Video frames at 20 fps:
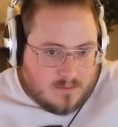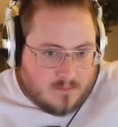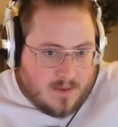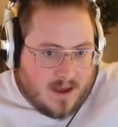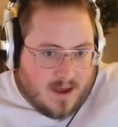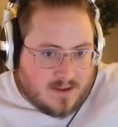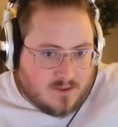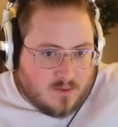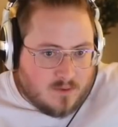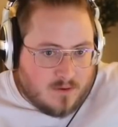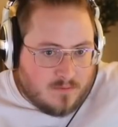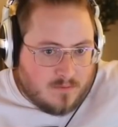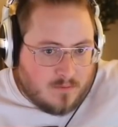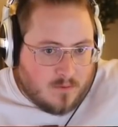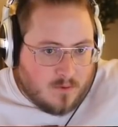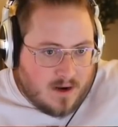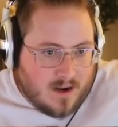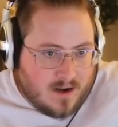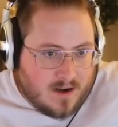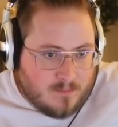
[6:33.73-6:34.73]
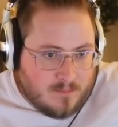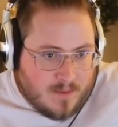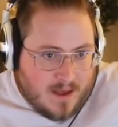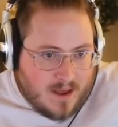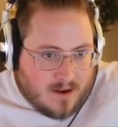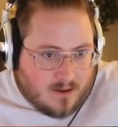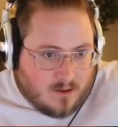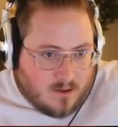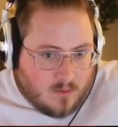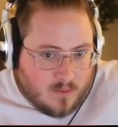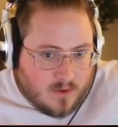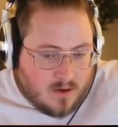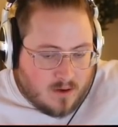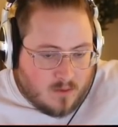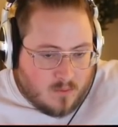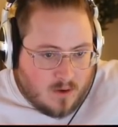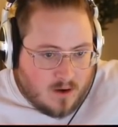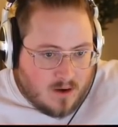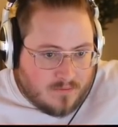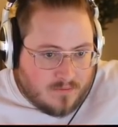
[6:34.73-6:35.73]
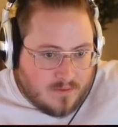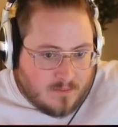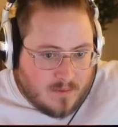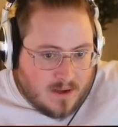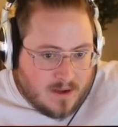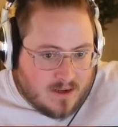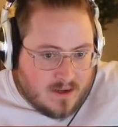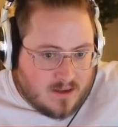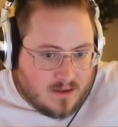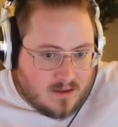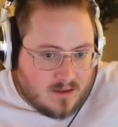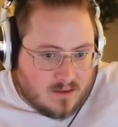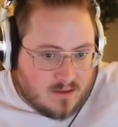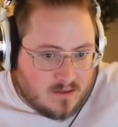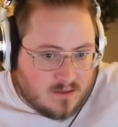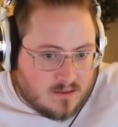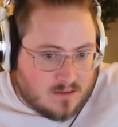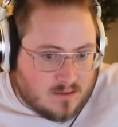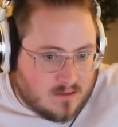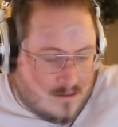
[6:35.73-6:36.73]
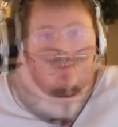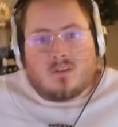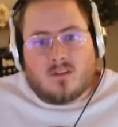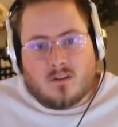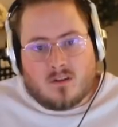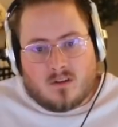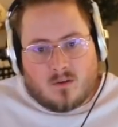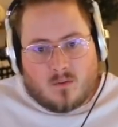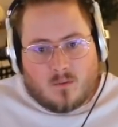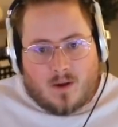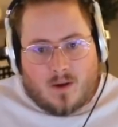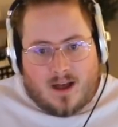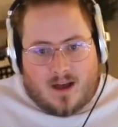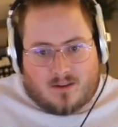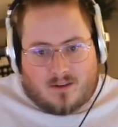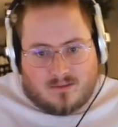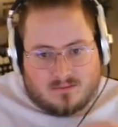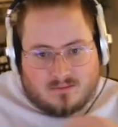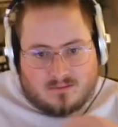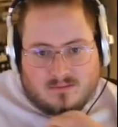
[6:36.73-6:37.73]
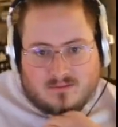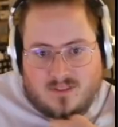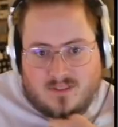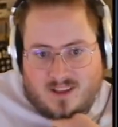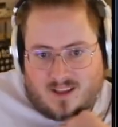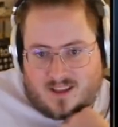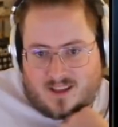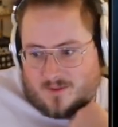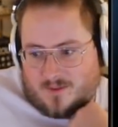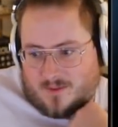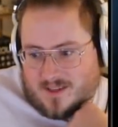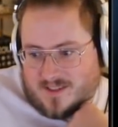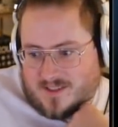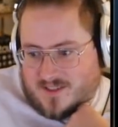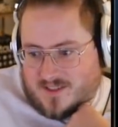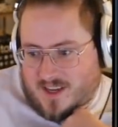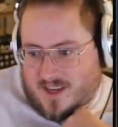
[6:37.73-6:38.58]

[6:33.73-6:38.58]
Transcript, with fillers: Back to our four-handed battle. We are one off the money. Wow. What does